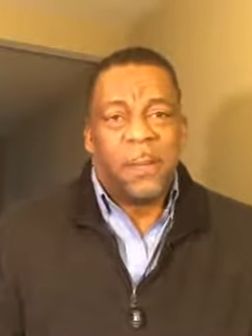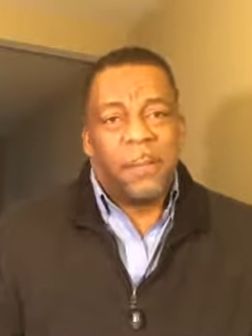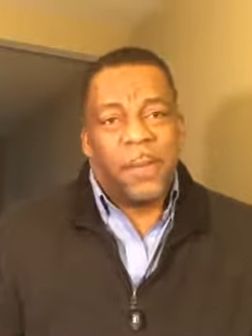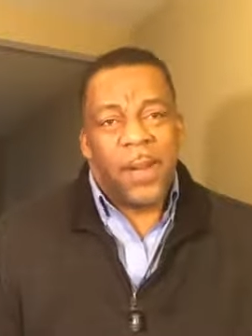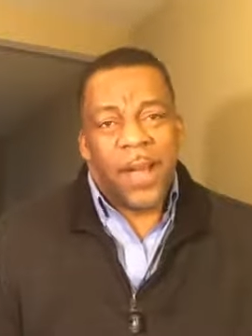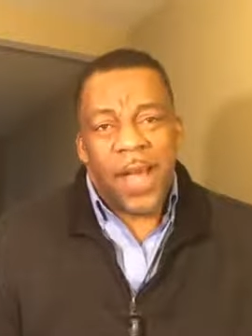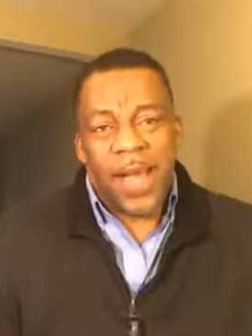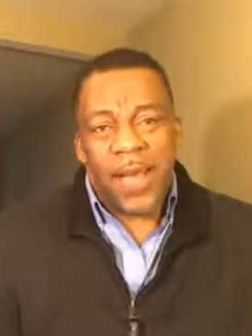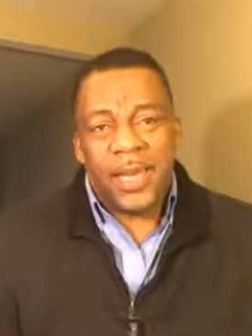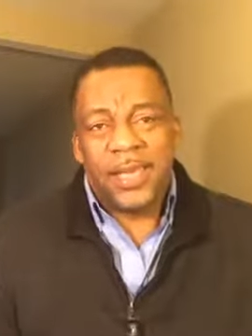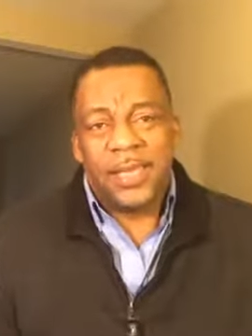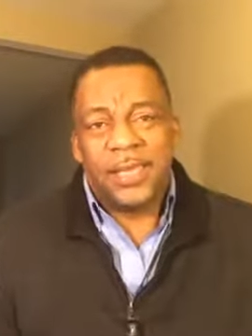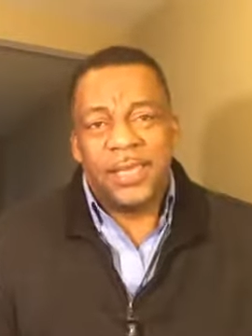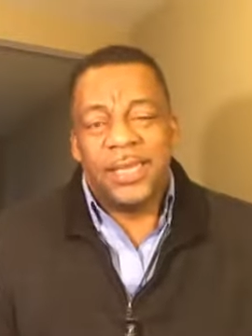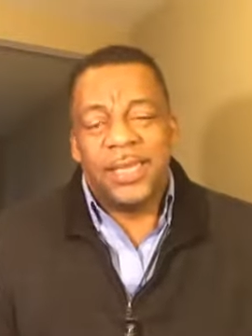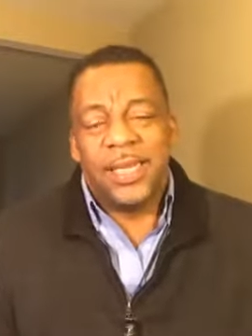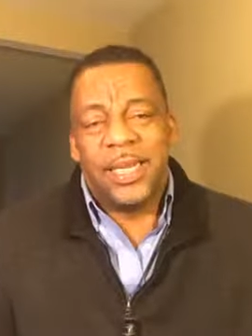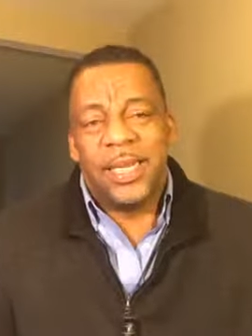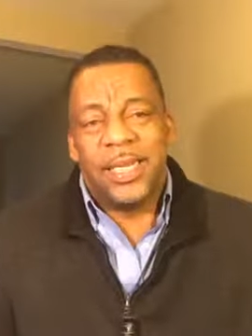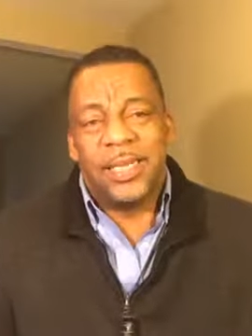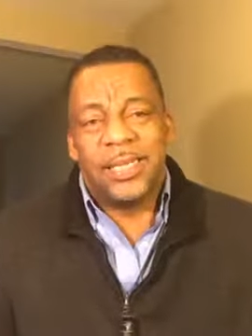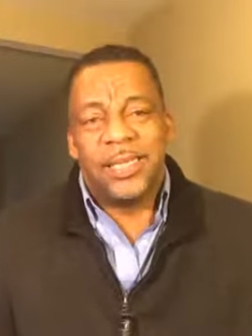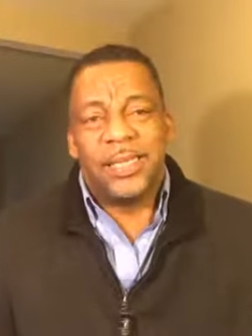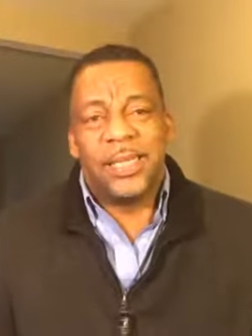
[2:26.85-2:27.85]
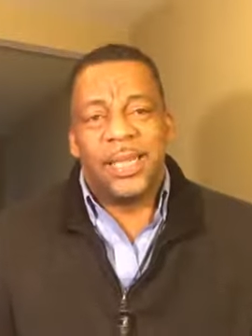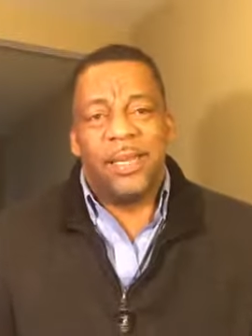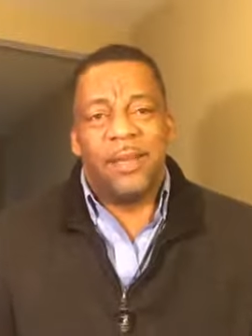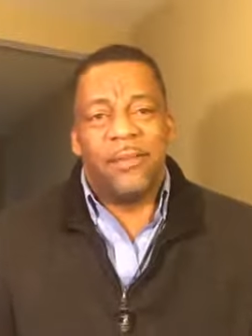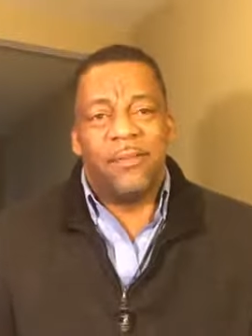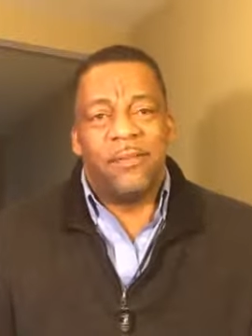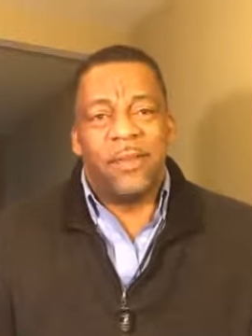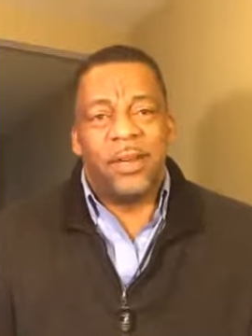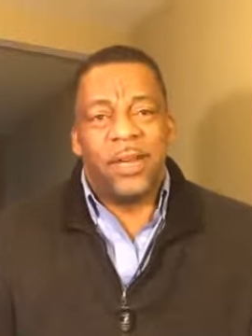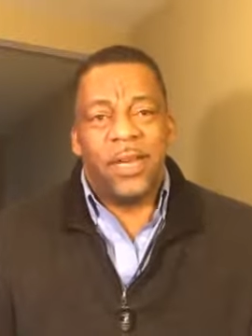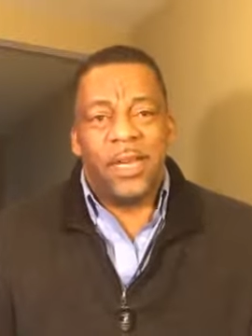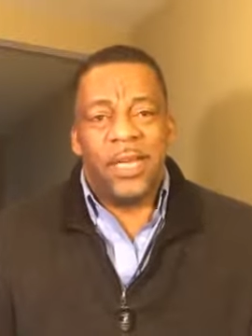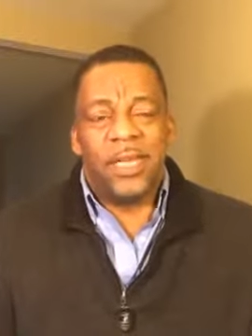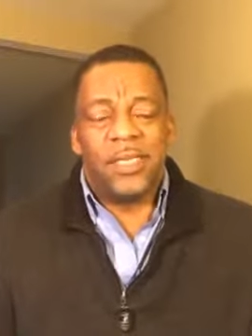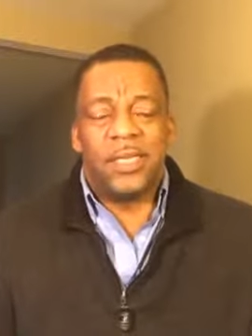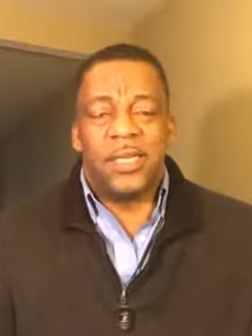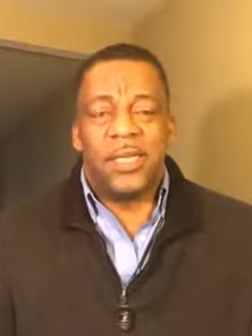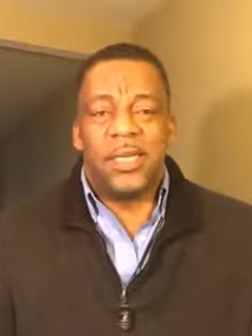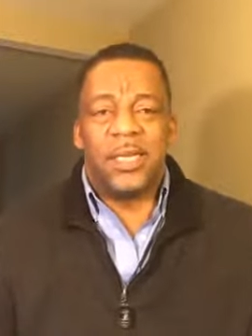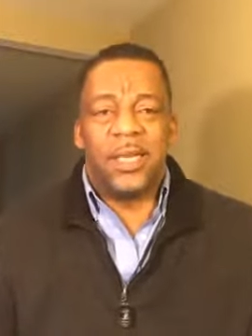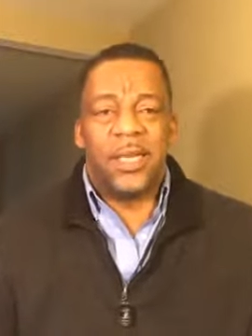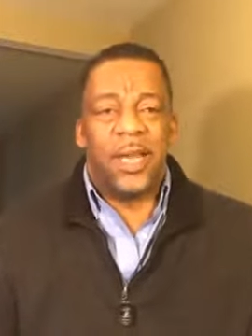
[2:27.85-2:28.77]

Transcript: politics and religion.